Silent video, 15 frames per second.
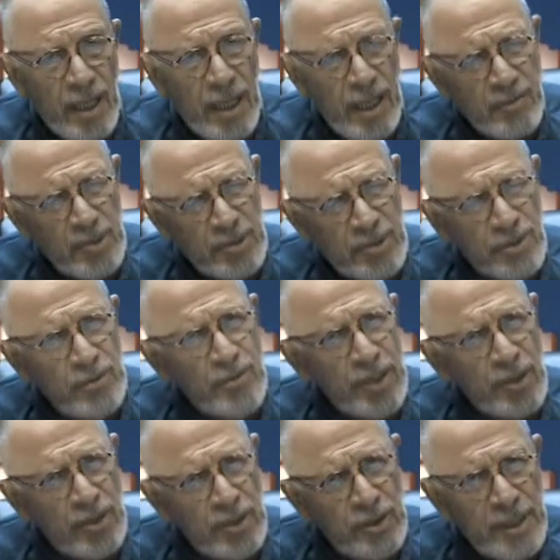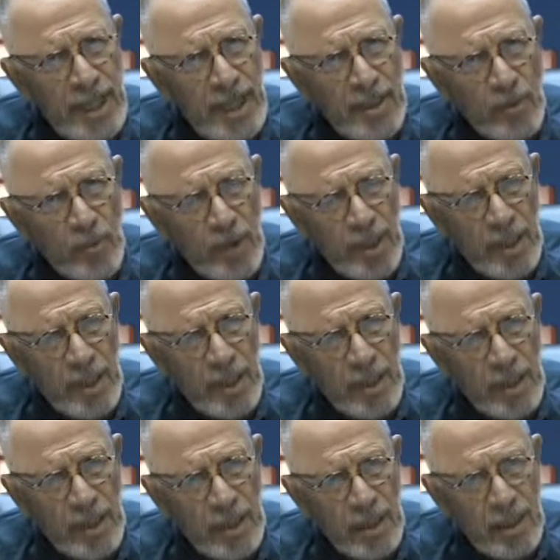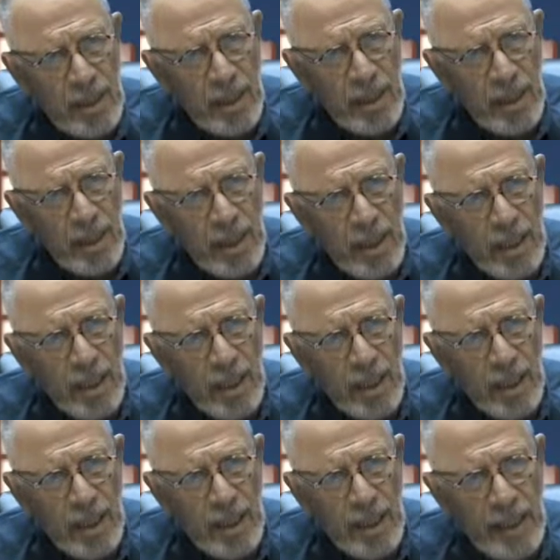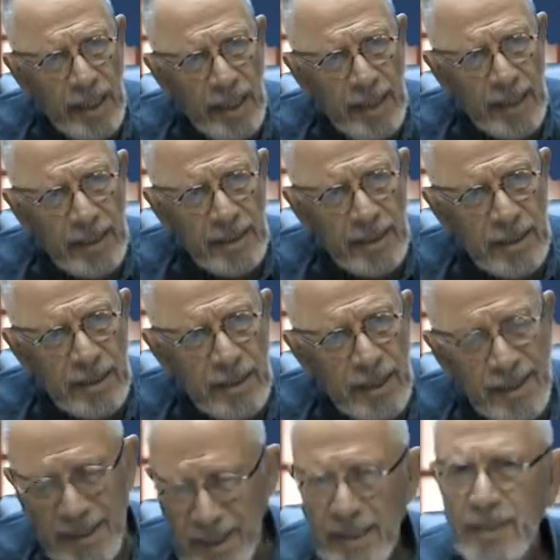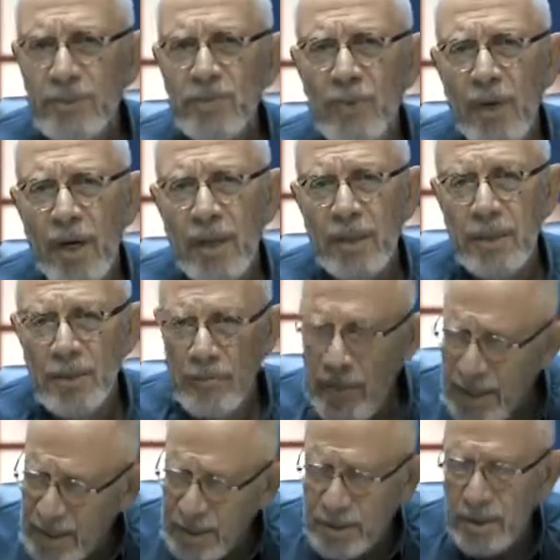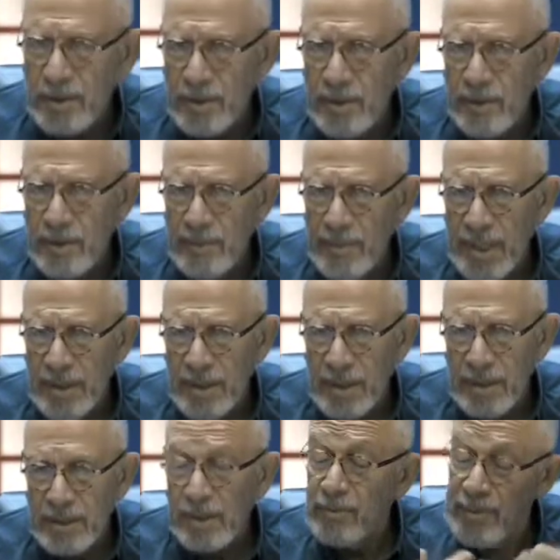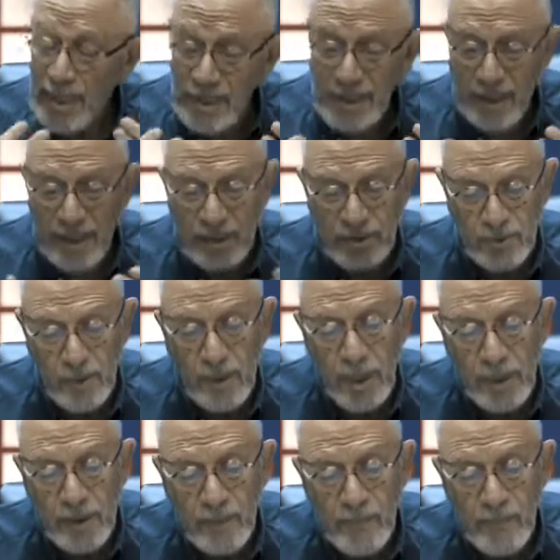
I'm assuming you're not aware, uh, and I think it's wrong. You may disagree with me on this, though, but I think it's wrong.